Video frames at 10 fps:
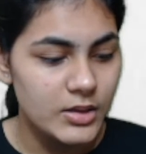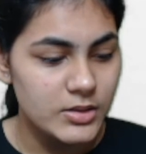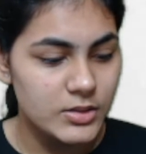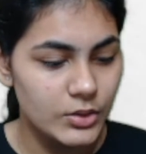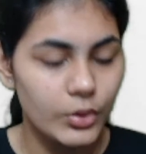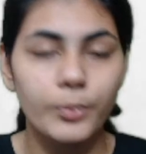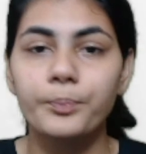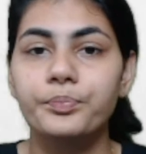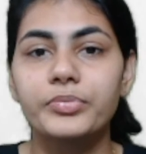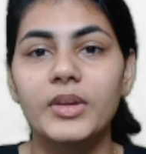
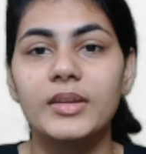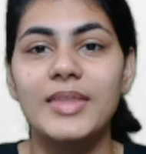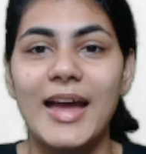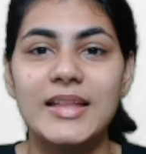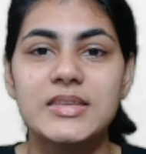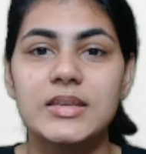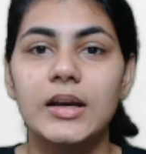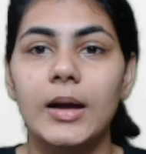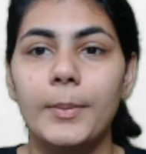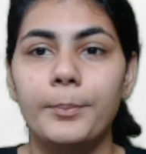So that's
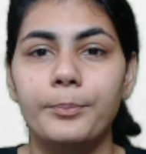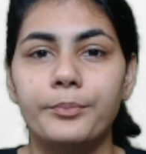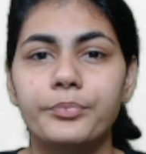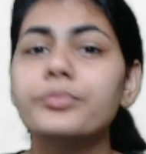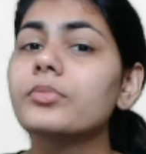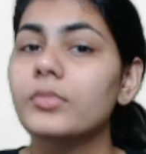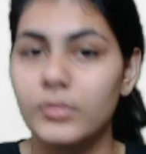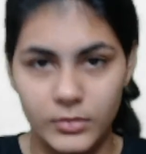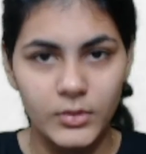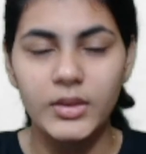the
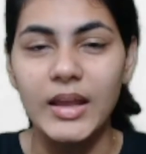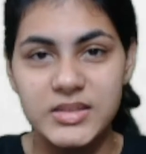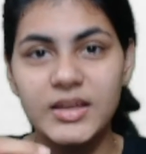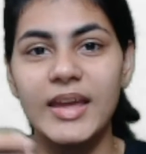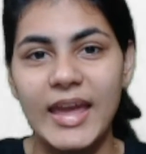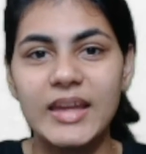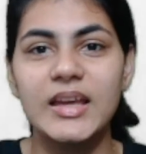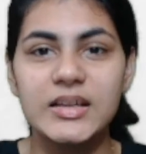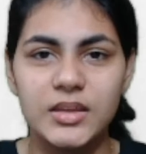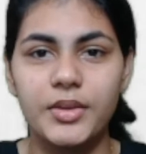
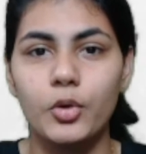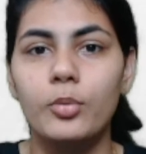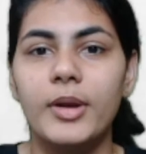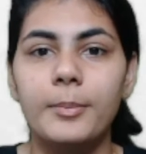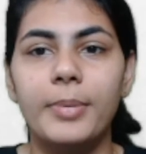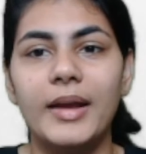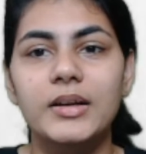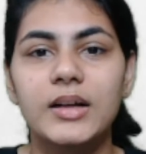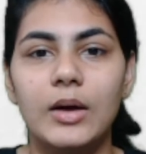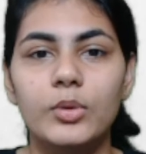areas that the Roman
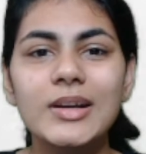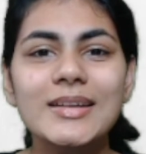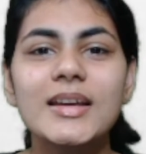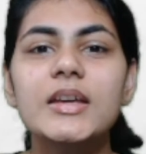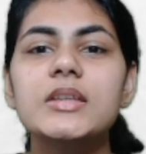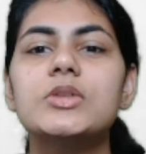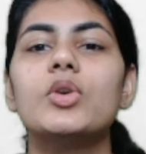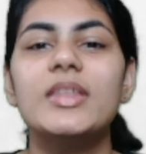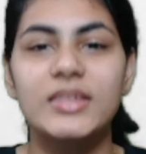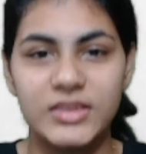Empire covered. So
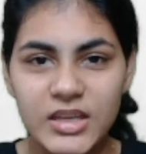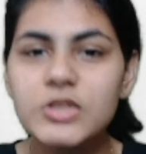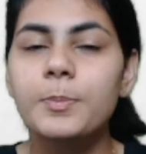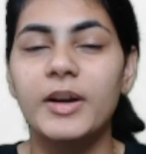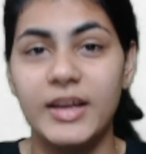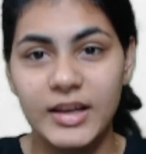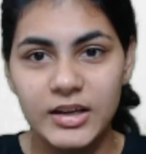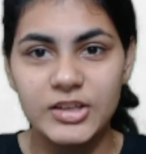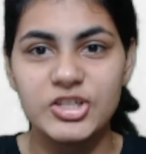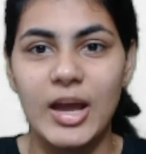in this
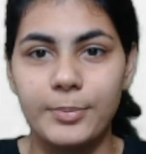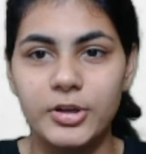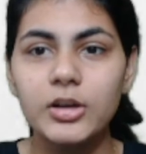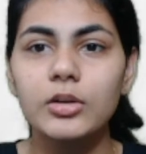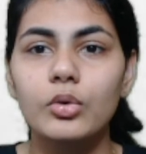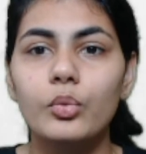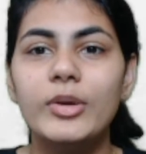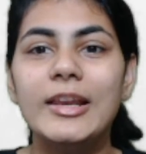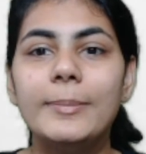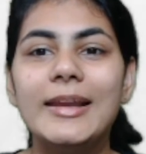particular chapter,
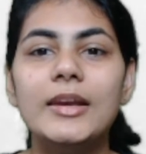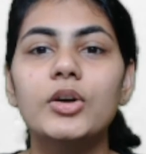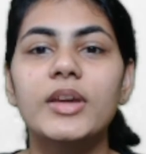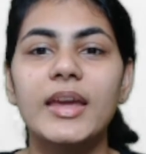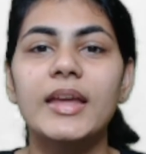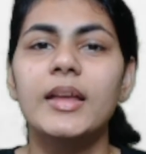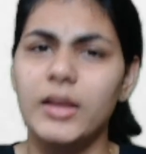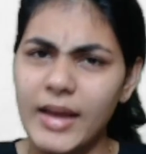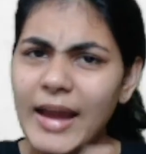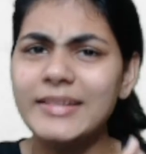we'll be
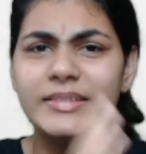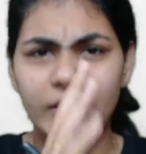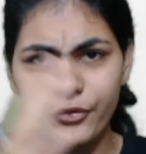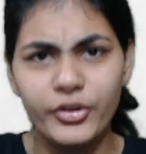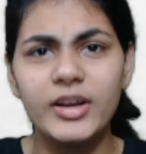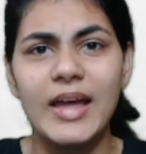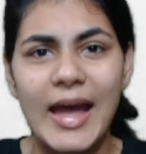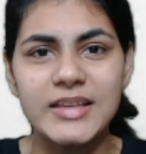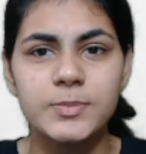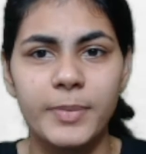looking at different
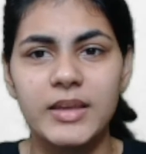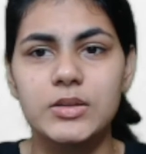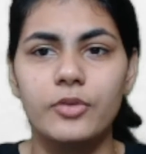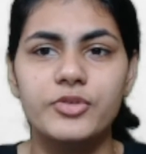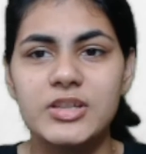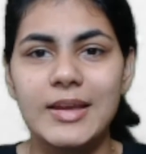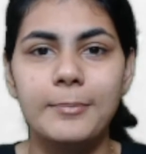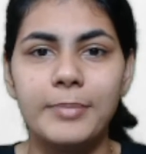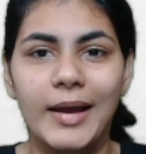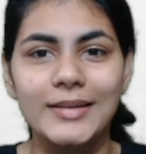aspects of this
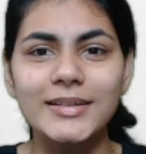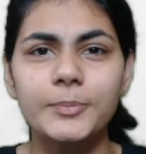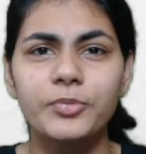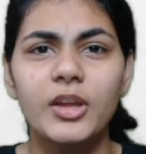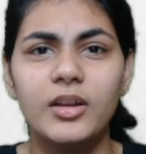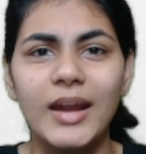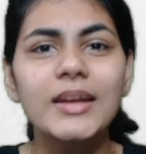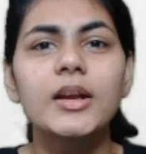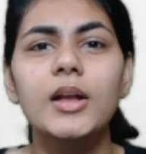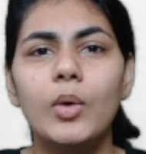empire,
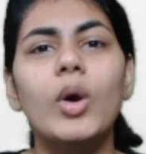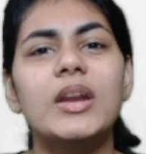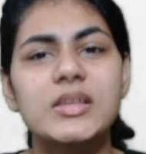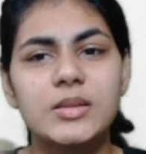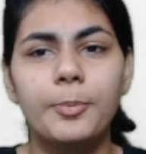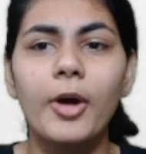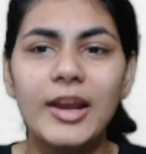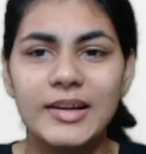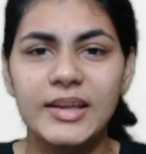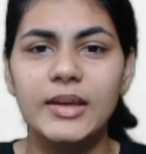right? What is the
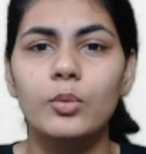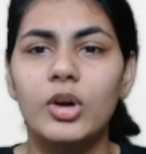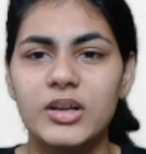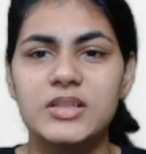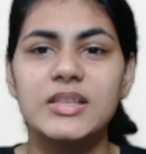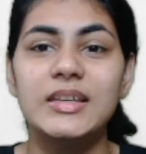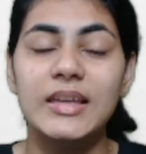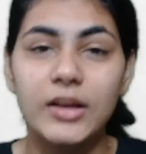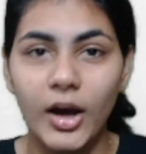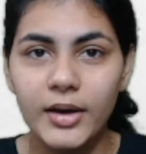polity? What is the
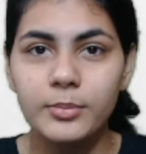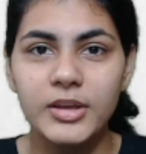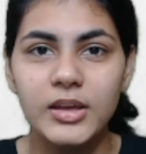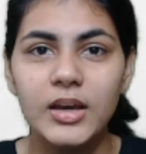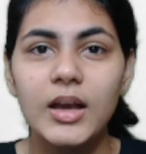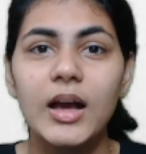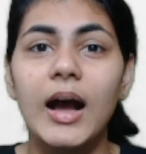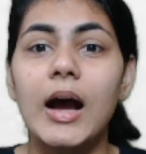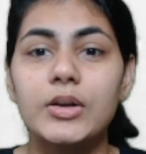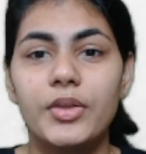economy?
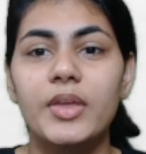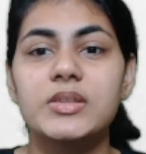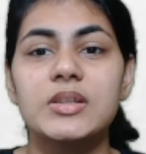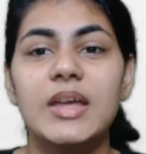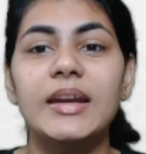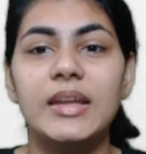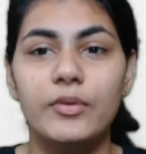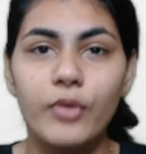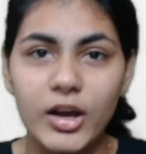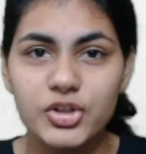How did the society
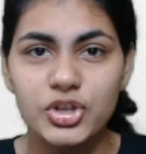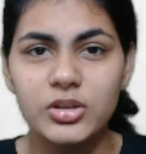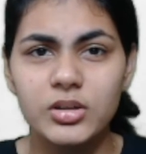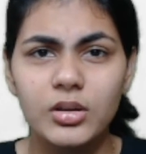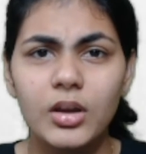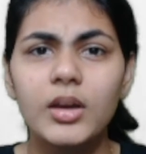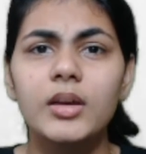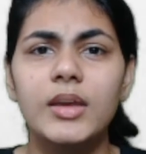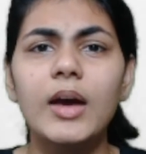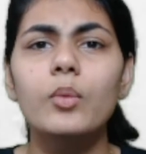function?
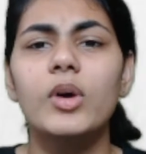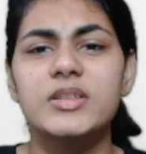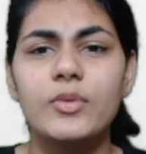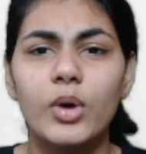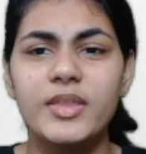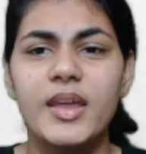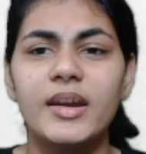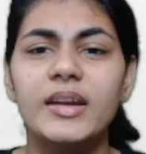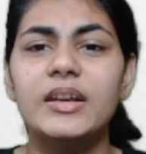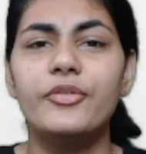Yeah, were there
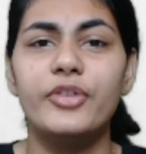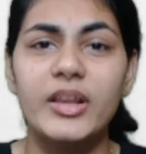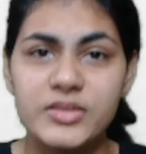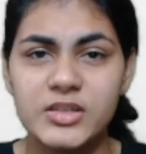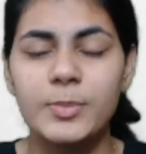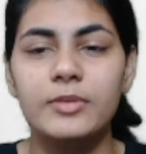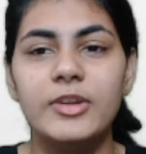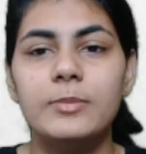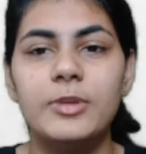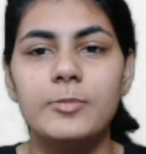any differences
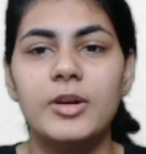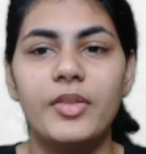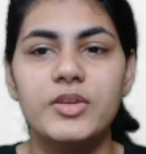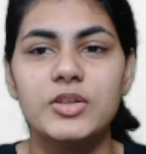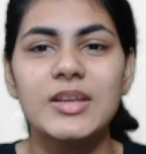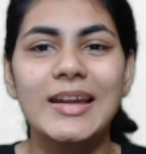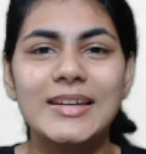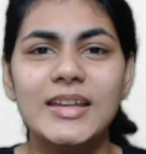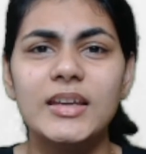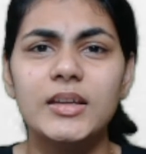between people in the
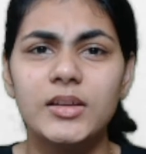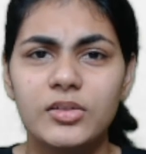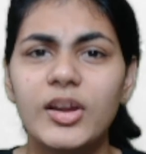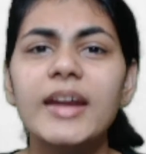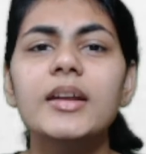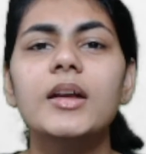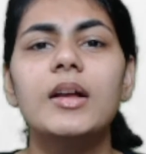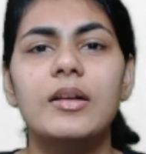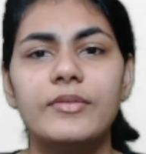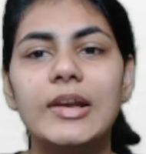society, right?
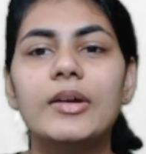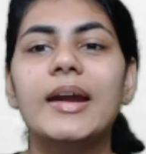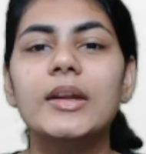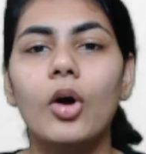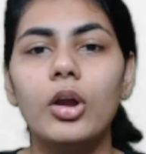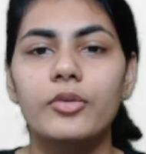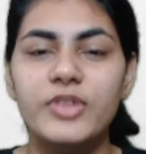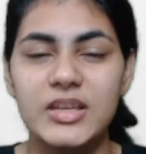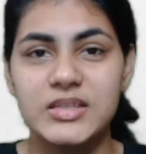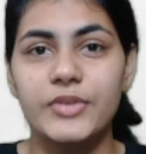We'll look at all of
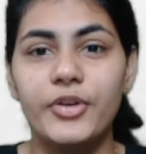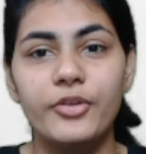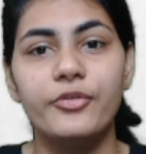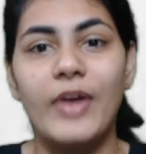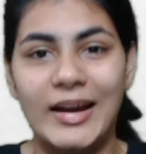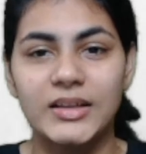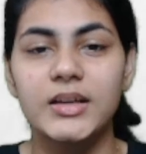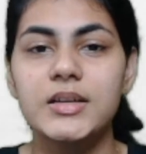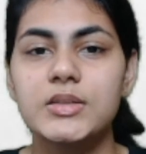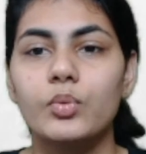these different
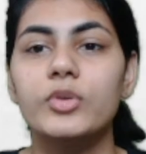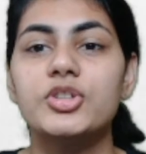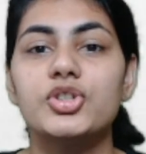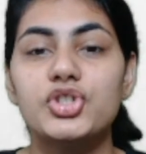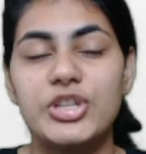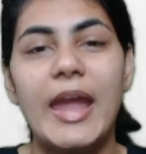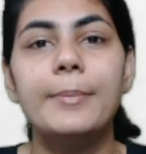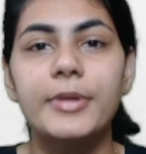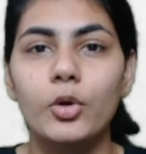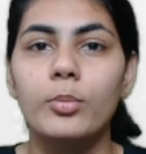factors which
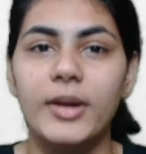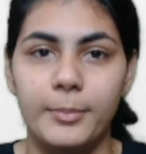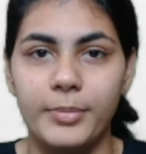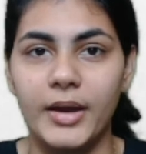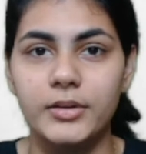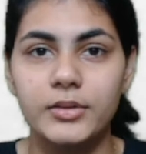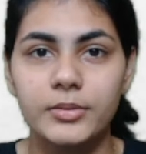shaped Roman Empire.